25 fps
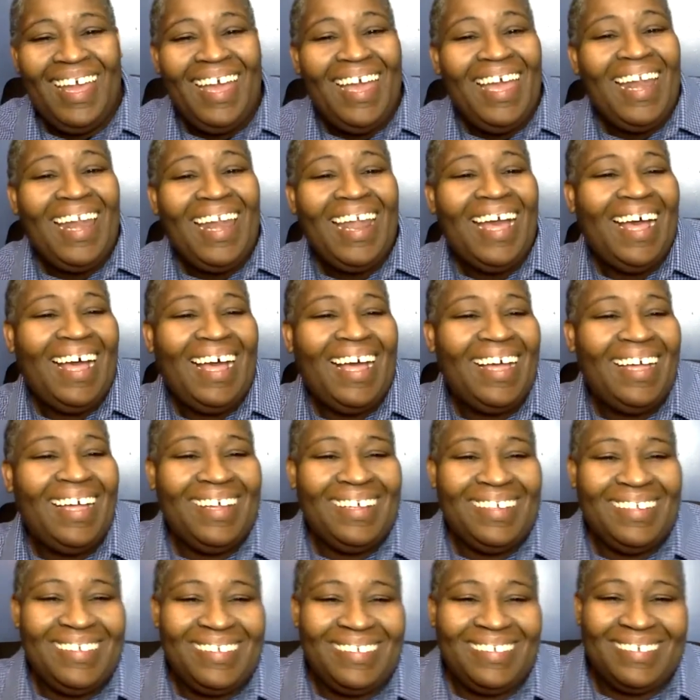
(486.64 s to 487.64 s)
Nah,
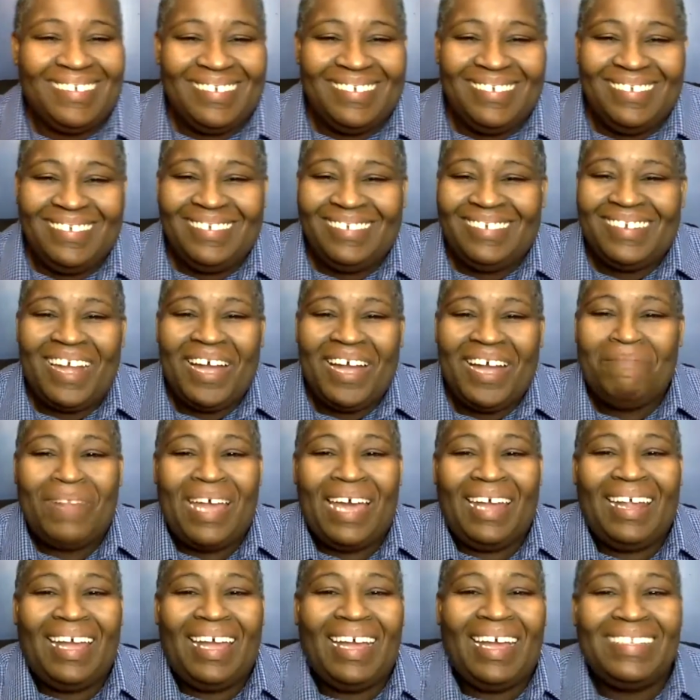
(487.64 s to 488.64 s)
I'm
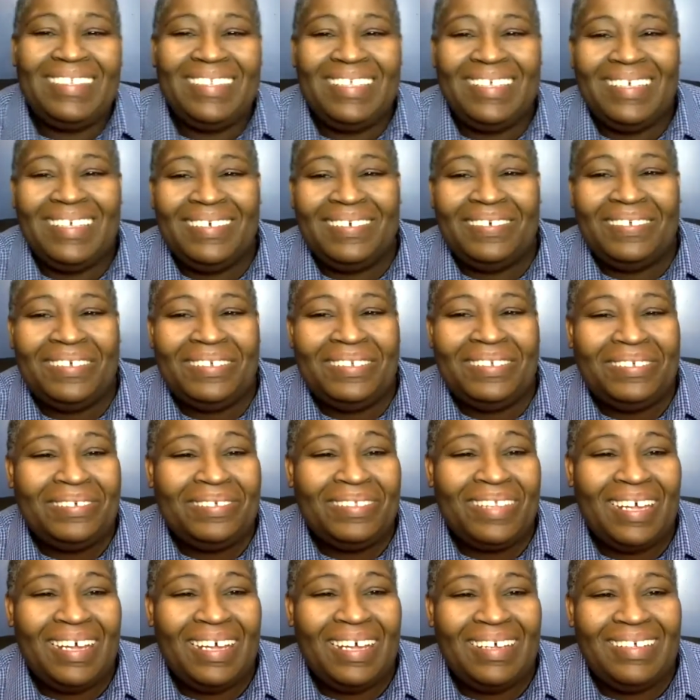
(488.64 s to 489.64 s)
not asking you to do
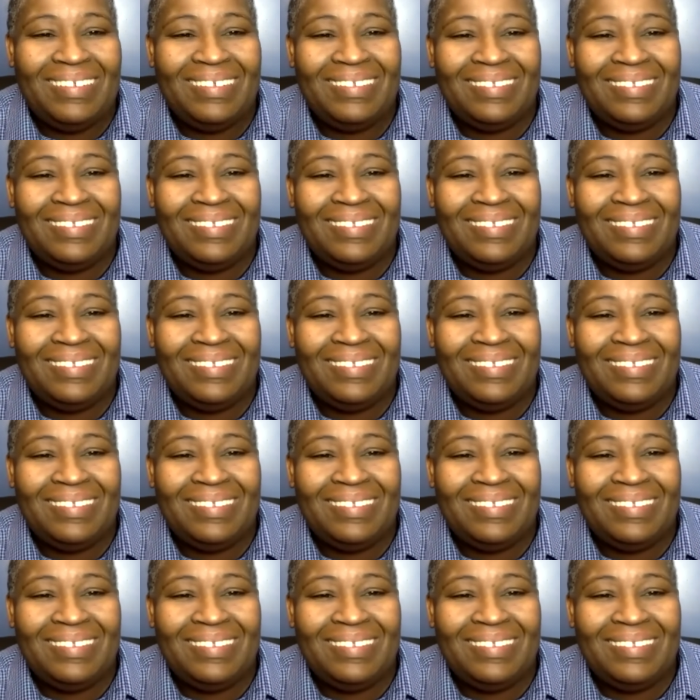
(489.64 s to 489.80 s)
that.